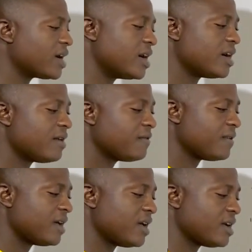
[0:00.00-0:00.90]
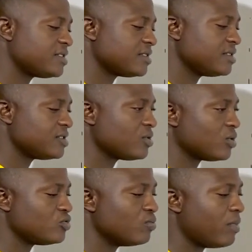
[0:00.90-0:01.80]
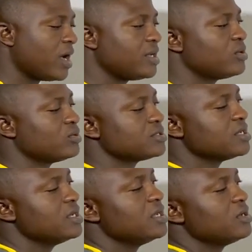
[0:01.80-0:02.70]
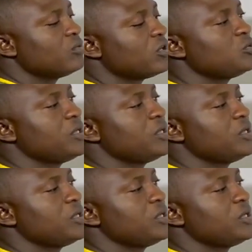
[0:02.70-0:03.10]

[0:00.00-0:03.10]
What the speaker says: I can have x is equal to minus, what do